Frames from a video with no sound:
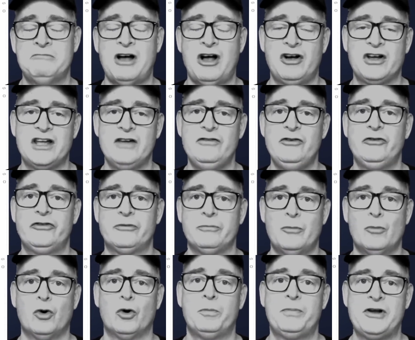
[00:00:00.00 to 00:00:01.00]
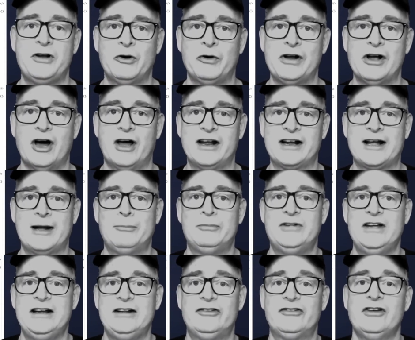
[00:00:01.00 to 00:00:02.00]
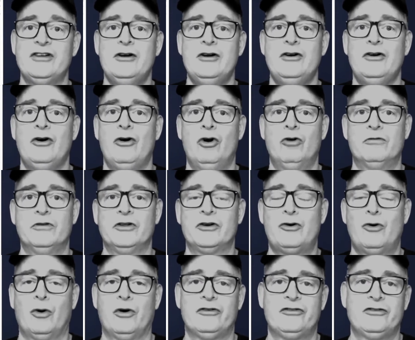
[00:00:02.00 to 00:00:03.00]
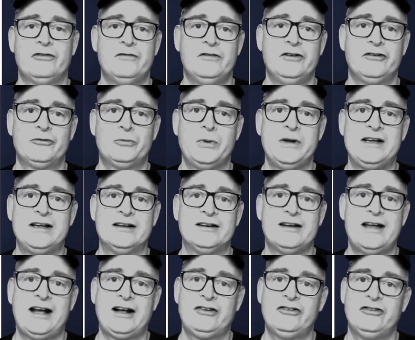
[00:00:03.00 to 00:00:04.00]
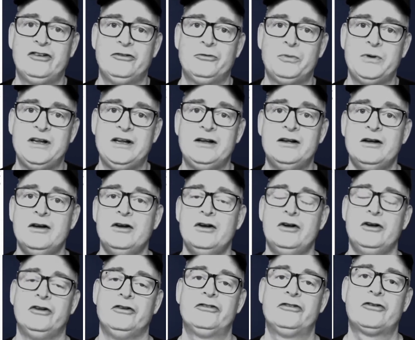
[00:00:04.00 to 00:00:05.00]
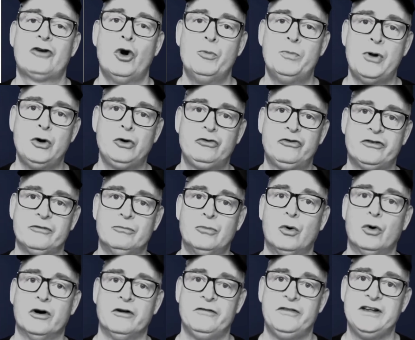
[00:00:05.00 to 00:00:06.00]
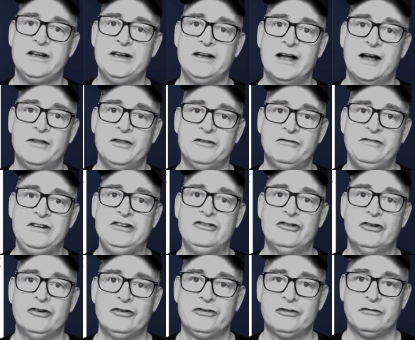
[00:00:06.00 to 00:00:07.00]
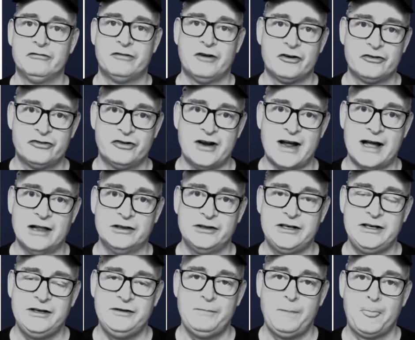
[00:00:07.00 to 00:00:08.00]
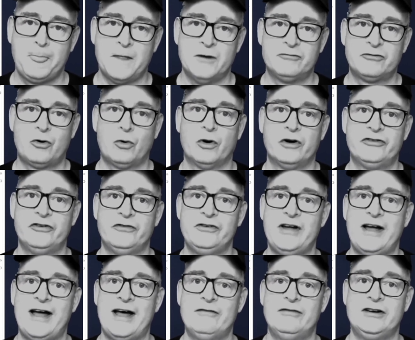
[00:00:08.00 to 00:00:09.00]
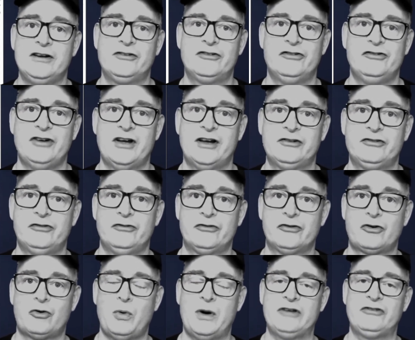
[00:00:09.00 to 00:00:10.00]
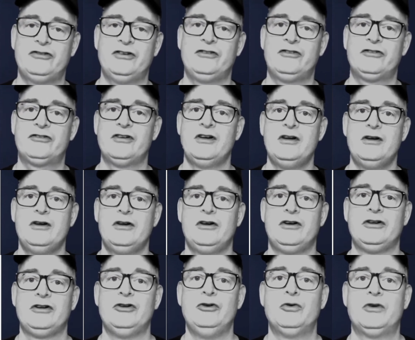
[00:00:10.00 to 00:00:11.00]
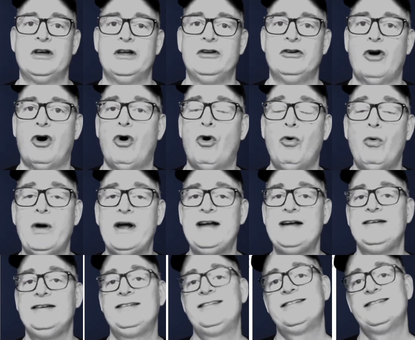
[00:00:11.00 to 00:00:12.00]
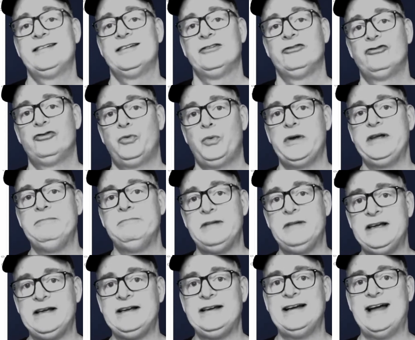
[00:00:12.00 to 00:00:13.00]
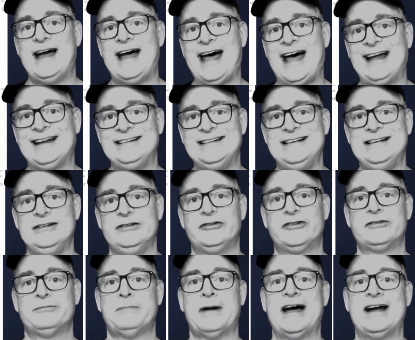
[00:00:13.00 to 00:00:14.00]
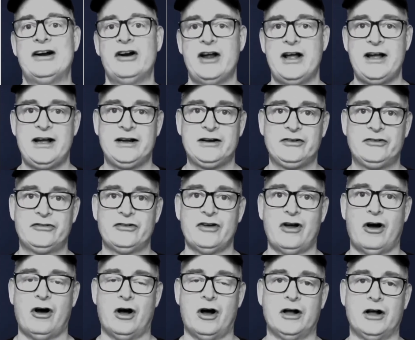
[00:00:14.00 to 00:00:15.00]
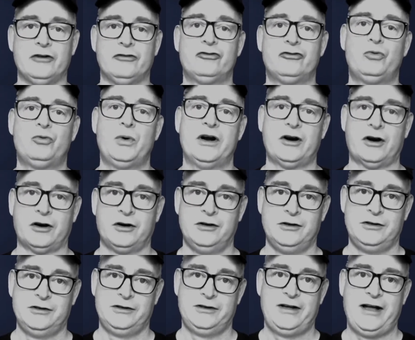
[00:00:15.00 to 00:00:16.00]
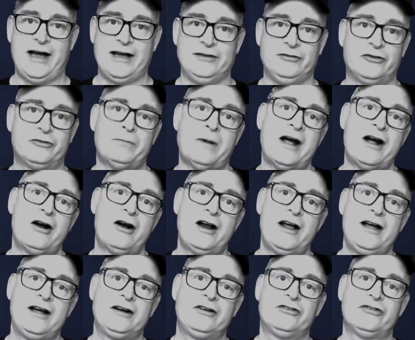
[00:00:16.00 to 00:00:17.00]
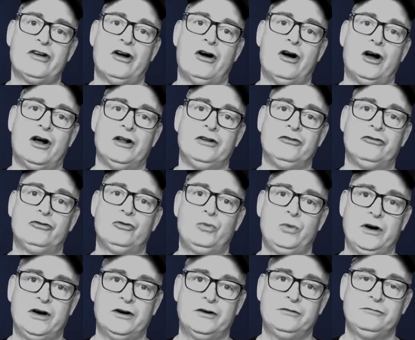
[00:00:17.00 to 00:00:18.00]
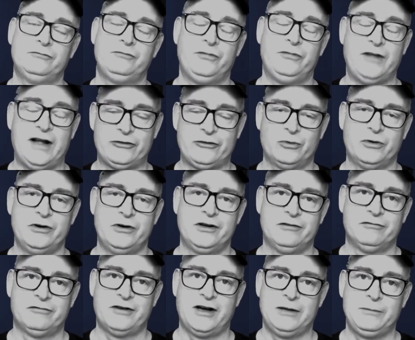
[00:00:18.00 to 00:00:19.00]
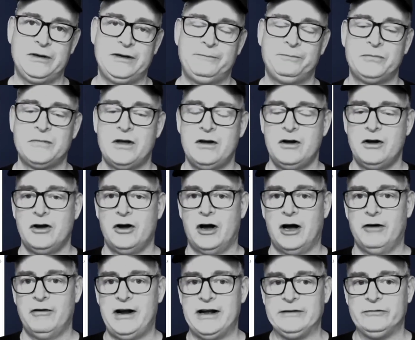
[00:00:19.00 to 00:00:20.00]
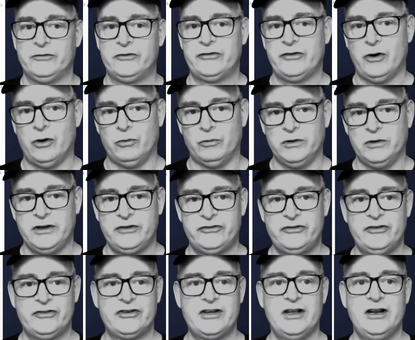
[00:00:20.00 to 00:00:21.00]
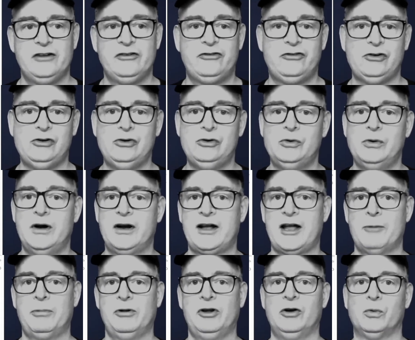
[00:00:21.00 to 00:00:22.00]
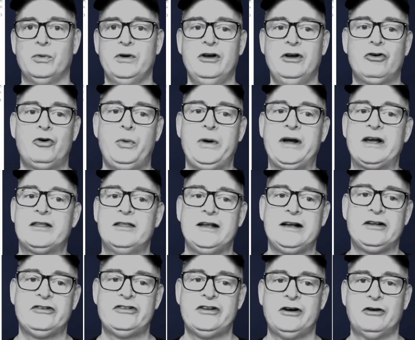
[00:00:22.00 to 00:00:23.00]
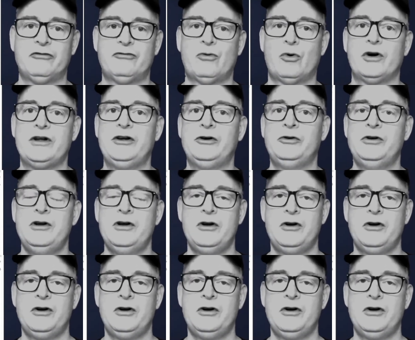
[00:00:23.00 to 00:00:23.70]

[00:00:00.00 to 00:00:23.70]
I'll give you some more periodic updates over the course of this week and next as we scope out some more of the features and functionality. Of course, if you have any suggestions or questions, you can always tweet me at Inspired Eggs on Twitter. At Inspired Eggs on Twitter. That's where you can find me. All right, so let's just get into a couple of real quick things here for you.